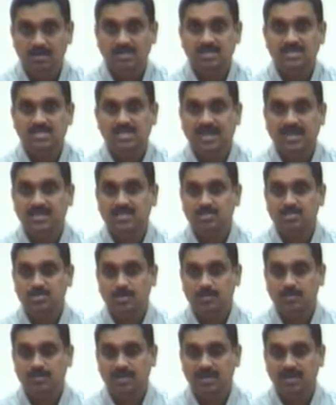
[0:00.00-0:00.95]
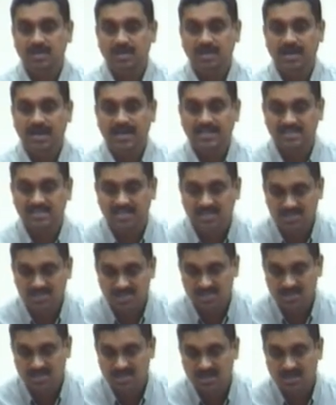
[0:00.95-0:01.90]
the size of the
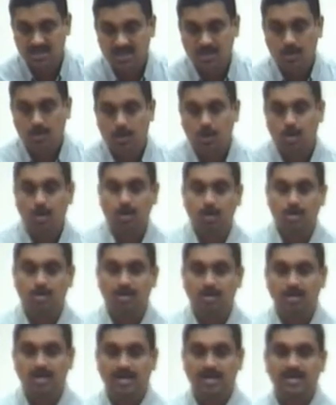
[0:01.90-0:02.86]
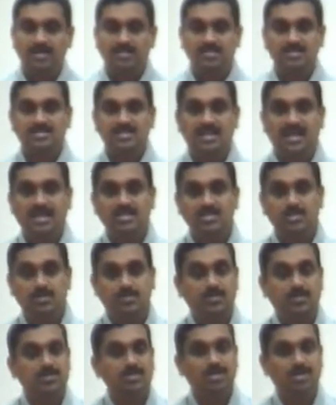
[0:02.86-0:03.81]
assets, or it is the size
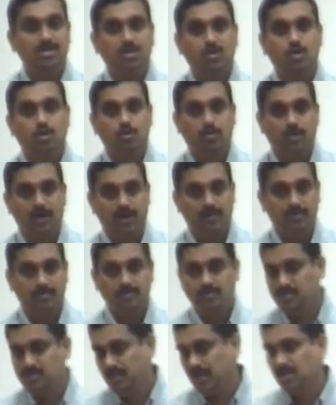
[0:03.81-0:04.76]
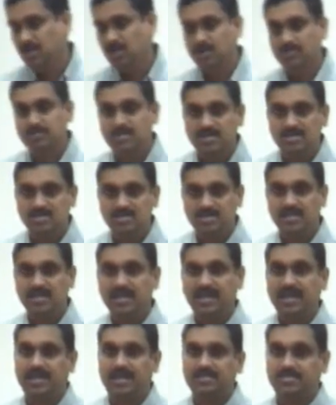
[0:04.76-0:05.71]
of the turnover. Any of these
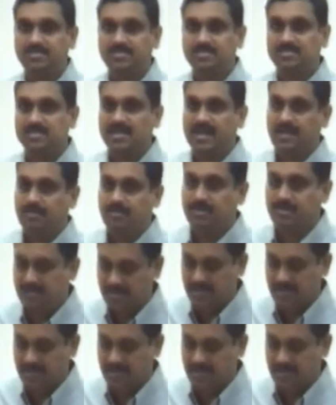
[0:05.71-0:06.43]
indicators can be